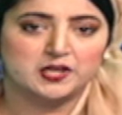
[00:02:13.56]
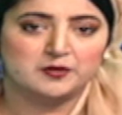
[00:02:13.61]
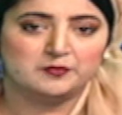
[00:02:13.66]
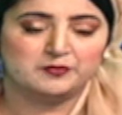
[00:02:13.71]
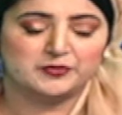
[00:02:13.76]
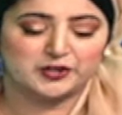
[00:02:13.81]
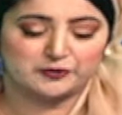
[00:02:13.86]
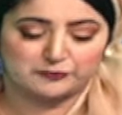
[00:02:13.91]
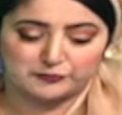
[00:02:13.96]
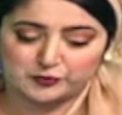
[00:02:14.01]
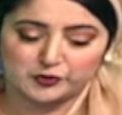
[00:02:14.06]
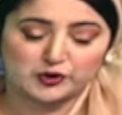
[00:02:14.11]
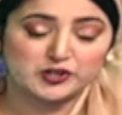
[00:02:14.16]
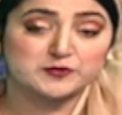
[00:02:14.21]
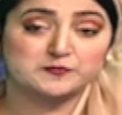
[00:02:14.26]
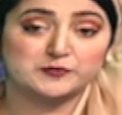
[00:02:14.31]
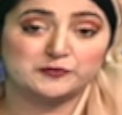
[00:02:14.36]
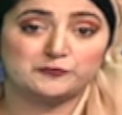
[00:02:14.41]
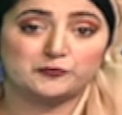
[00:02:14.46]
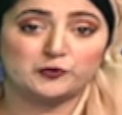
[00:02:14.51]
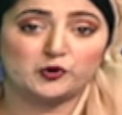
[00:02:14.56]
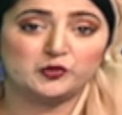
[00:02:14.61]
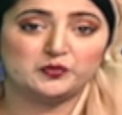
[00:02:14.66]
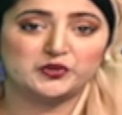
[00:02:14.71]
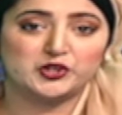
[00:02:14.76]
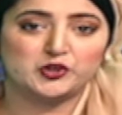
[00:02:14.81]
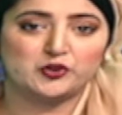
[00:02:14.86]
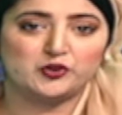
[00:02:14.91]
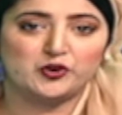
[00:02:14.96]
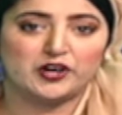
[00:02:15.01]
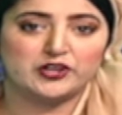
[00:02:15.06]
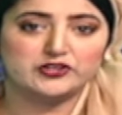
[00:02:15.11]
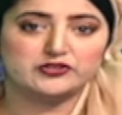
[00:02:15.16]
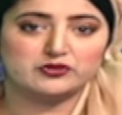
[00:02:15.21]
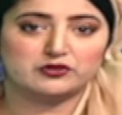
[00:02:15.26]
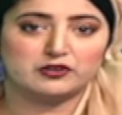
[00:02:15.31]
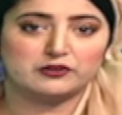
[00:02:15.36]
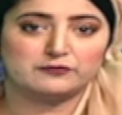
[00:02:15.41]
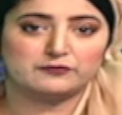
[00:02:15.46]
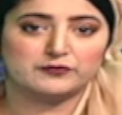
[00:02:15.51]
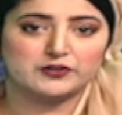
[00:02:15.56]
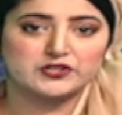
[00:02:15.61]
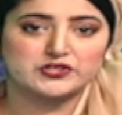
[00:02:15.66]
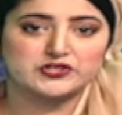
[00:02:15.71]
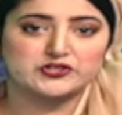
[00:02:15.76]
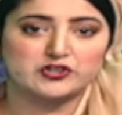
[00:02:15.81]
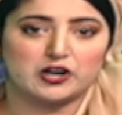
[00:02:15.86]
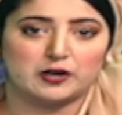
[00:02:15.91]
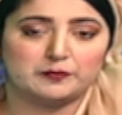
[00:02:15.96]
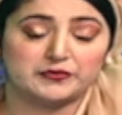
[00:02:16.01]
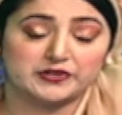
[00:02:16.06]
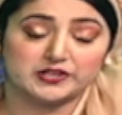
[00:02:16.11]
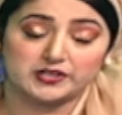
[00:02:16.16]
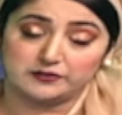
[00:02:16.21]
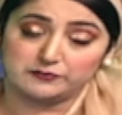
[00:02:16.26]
But of course, before we go on to our first topic,